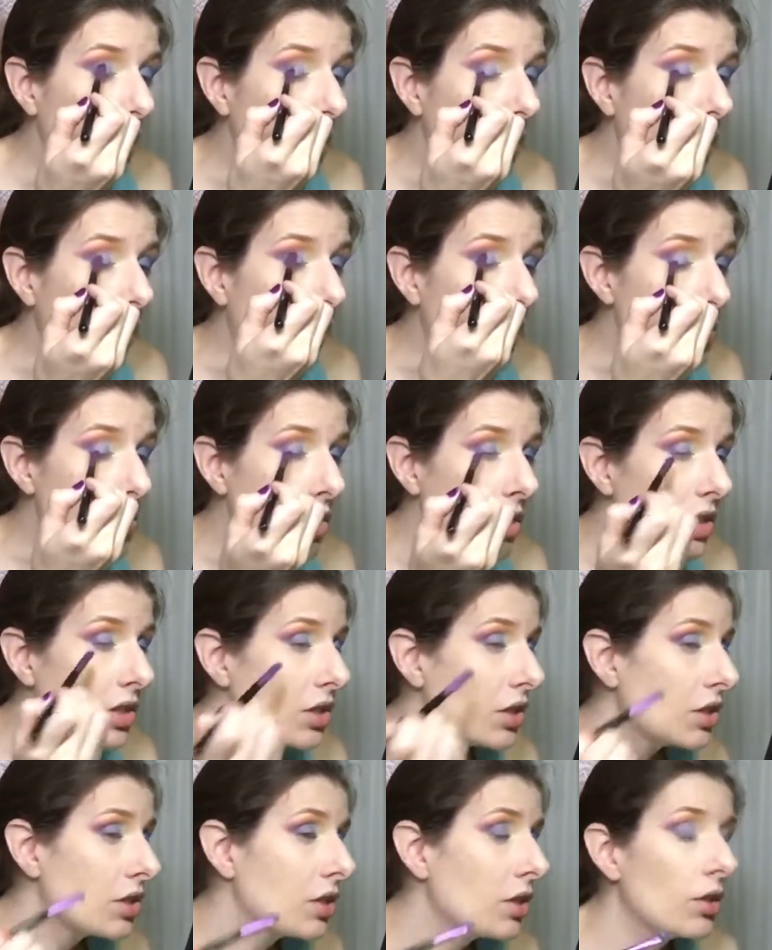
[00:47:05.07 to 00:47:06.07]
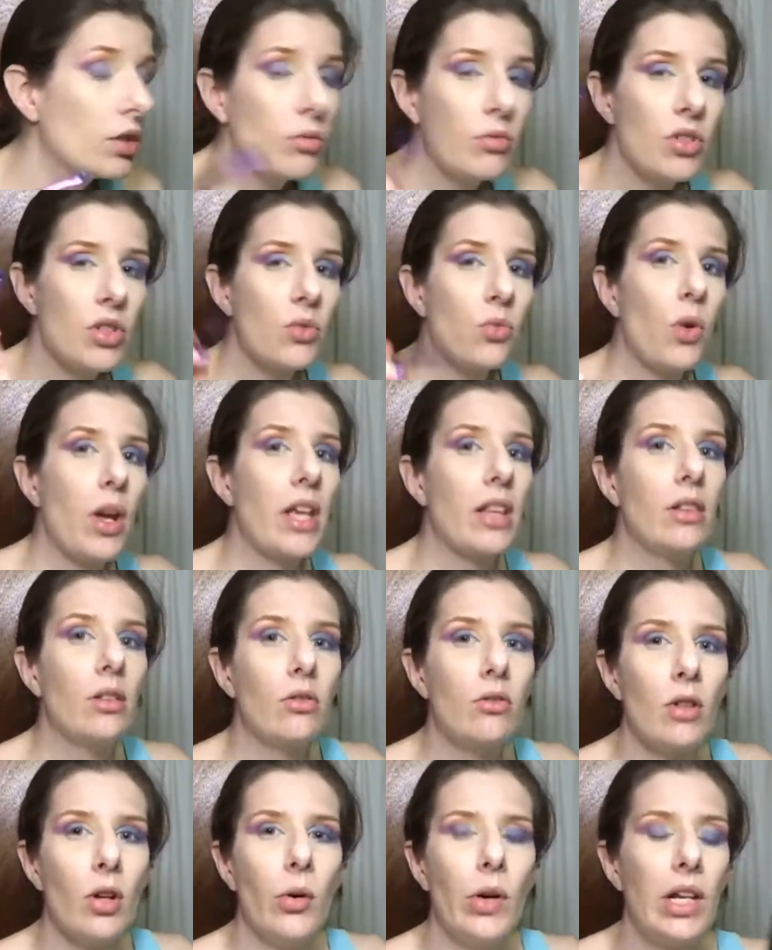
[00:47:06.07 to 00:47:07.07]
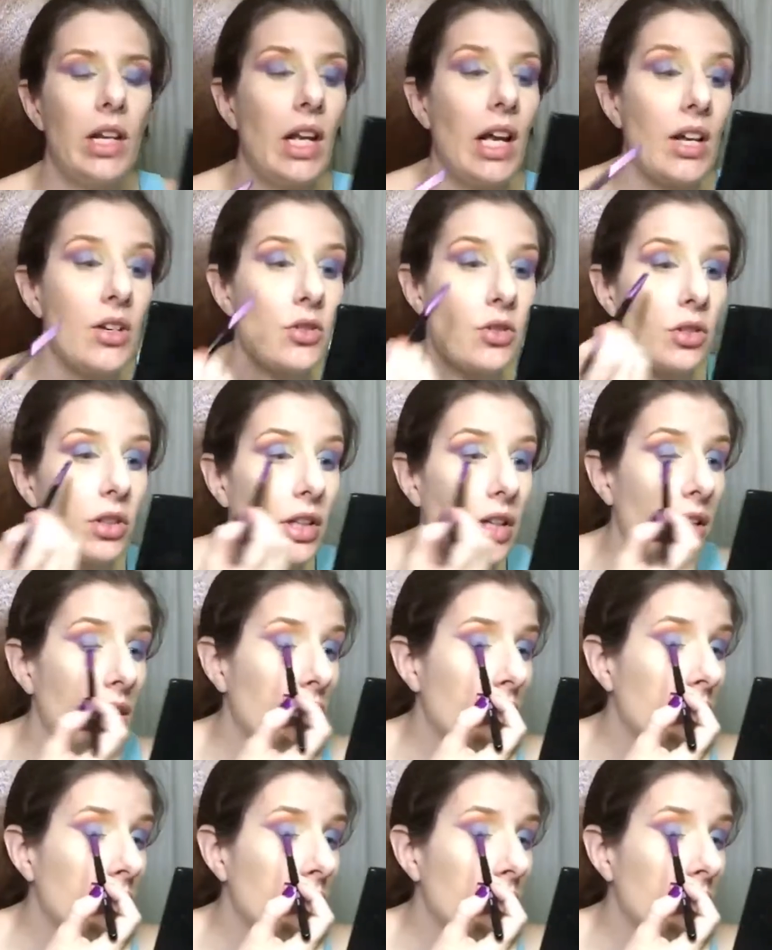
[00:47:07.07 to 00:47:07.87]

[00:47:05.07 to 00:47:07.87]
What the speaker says: I should have just told them, just wait, they'll grow in naturally.